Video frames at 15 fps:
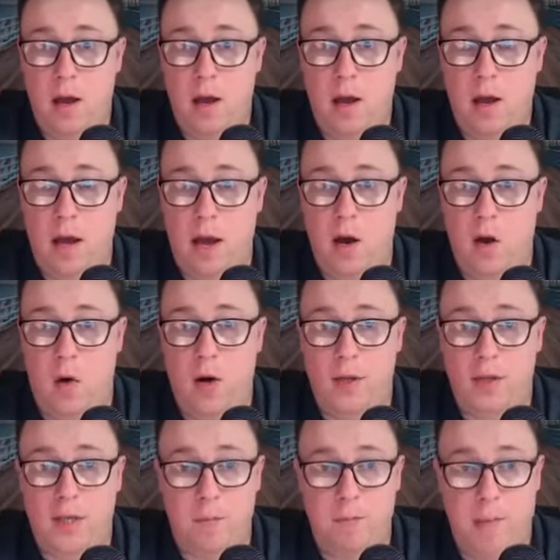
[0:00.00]
In order
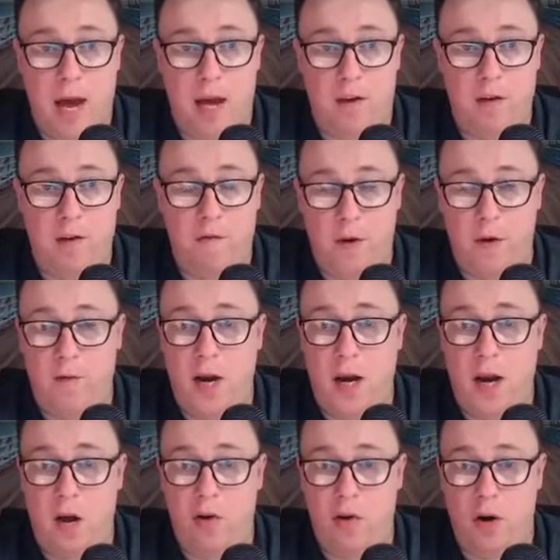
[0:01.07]
to make
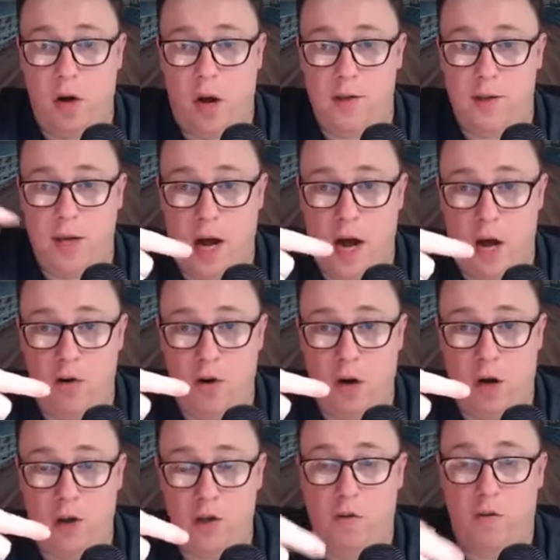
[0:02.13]
$1,500 at
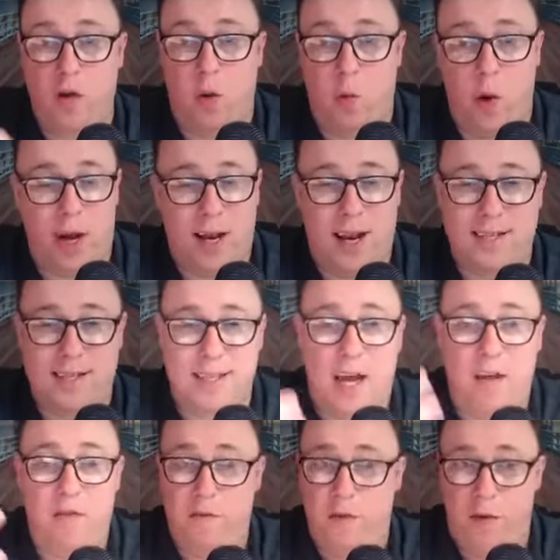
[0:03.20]
$100, you've got to work, let's say
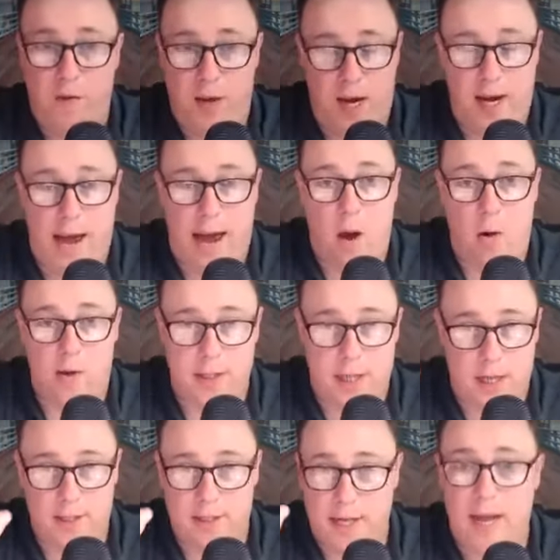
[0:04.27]
15 hours.
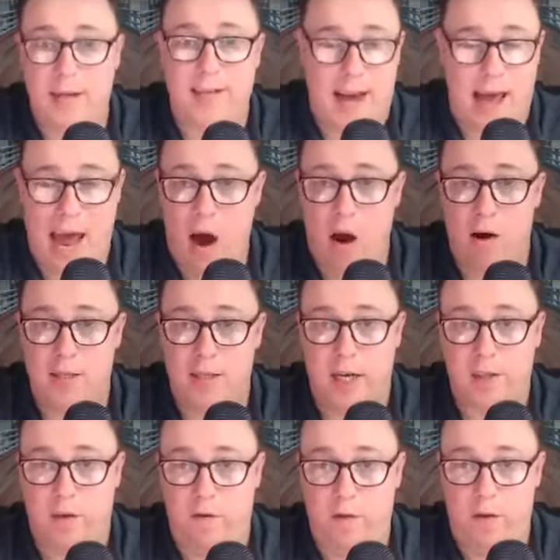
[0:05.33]
Let's say it's an hour a
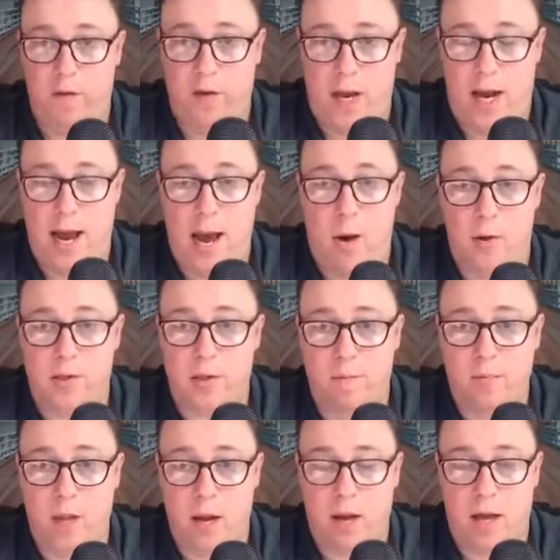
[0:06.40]
session, 15 hours,
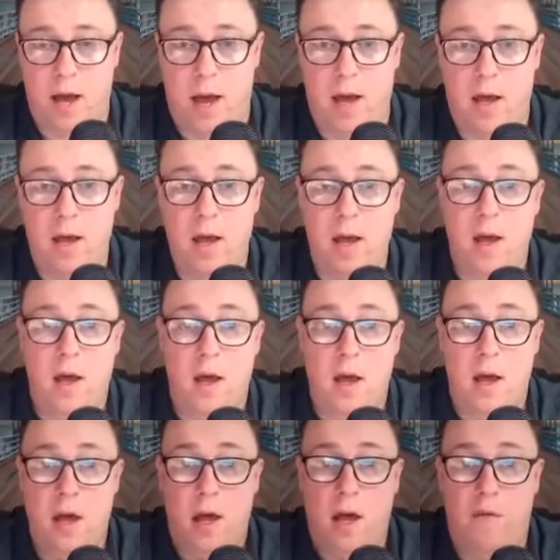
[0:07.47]
okay?
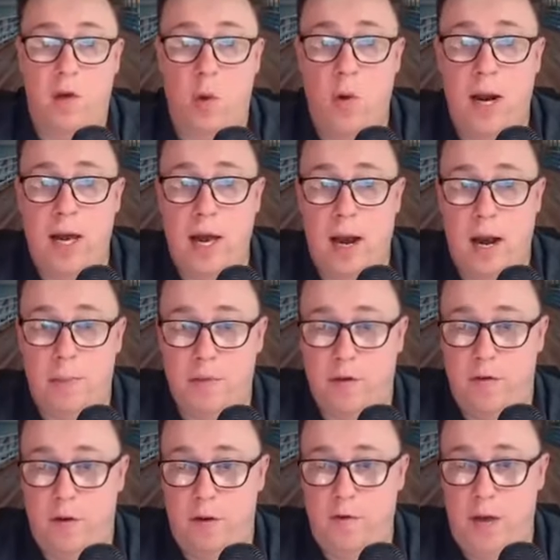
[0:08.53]
If you want to get it up to
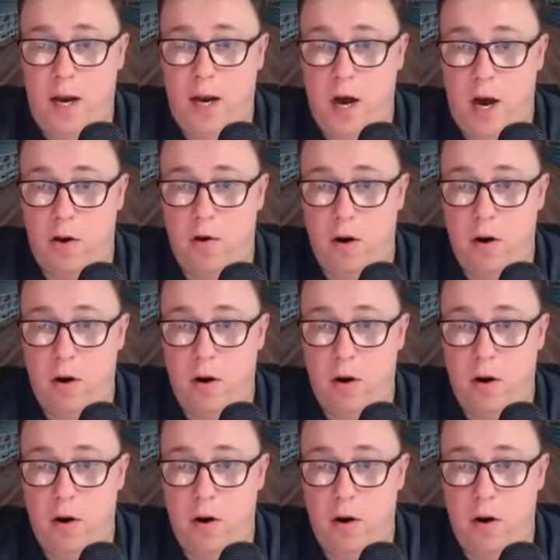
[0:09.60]
1,500,